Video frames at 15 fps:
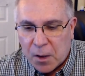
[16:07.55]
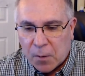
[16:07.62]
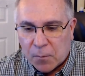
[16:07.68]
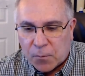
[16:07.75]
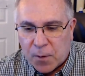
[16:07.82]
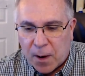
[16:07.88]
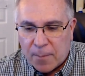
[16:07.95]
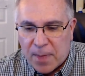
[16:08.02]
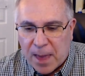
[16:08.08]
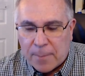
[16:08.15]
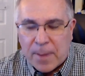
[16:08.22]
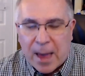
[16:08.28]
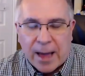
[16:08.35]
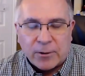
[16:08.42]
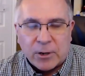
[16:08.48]
from that
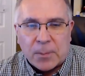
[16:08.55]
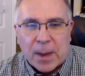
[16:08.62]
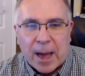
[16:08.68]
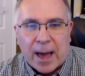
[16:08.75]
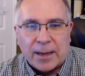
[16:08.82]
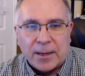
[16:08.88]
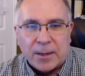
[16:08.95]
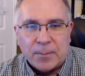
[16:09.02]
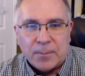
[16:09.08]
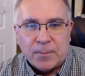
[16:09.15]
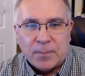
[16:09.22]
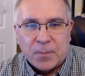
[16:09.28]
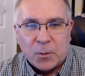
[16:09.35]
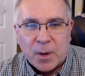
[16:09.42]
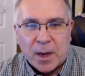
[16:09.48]
battery pack.
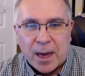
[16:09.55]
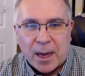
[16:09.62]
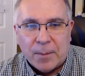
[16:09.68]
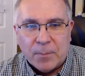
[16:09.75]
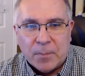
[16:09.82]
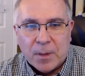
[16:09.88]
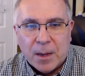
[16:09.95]
Okay.